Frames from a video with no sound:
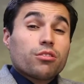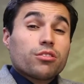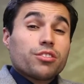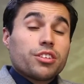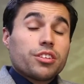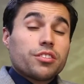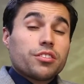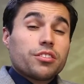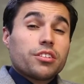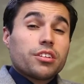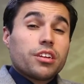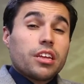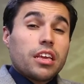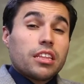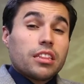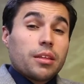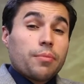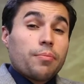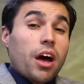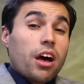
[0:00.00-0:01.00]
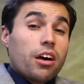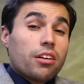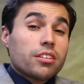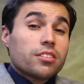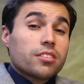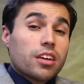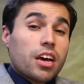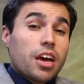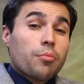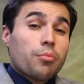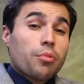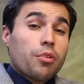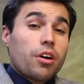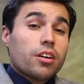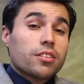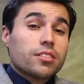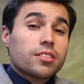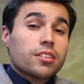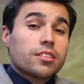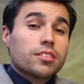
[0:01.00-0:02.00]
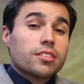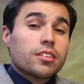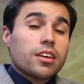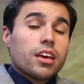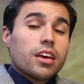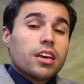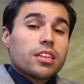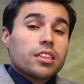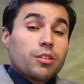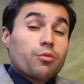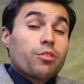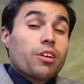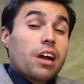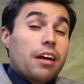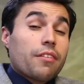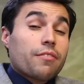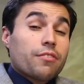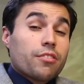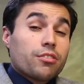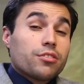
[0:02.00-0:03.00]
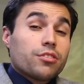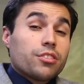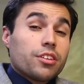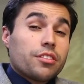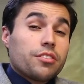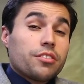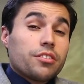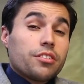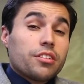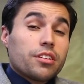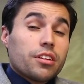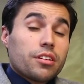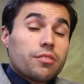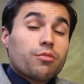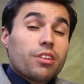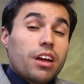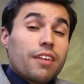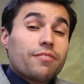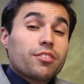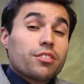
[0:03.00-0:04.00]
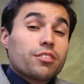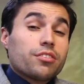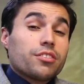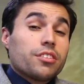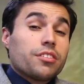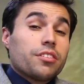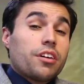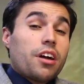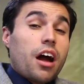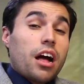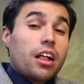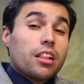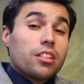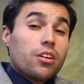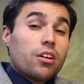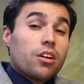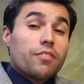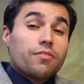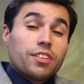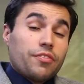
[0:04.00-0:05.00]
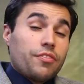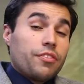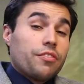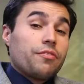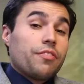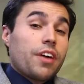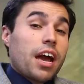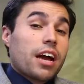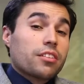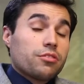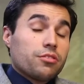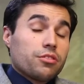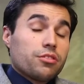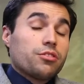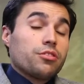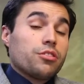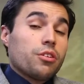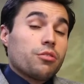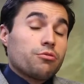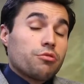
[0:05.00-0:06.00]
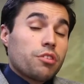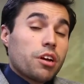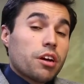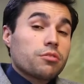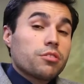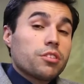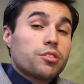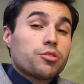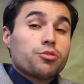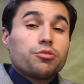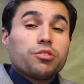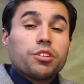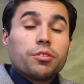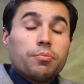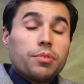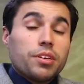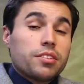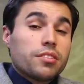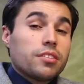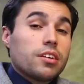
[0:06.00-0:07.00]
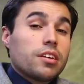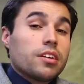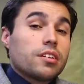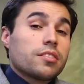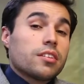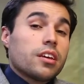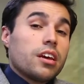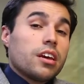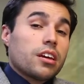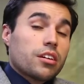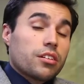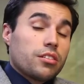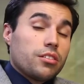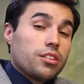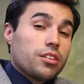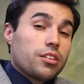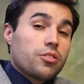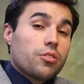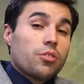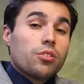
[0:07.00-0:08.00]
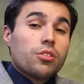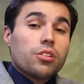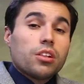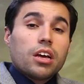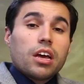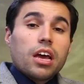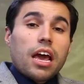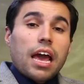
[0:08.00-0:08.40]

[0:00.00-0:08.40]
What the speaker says: consider in the biodesign process that we have to consider a lot of different factors, regulatory, business, clinical,